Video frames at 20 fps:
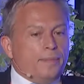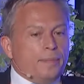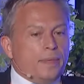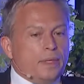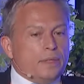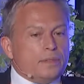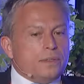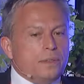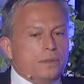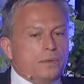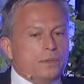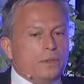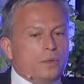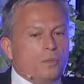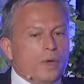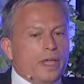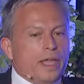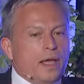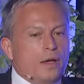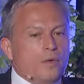So the
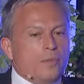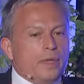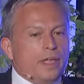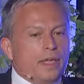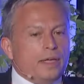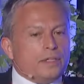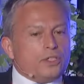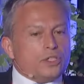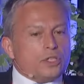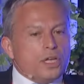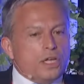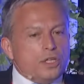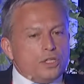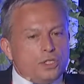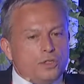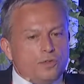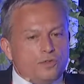way how we exchange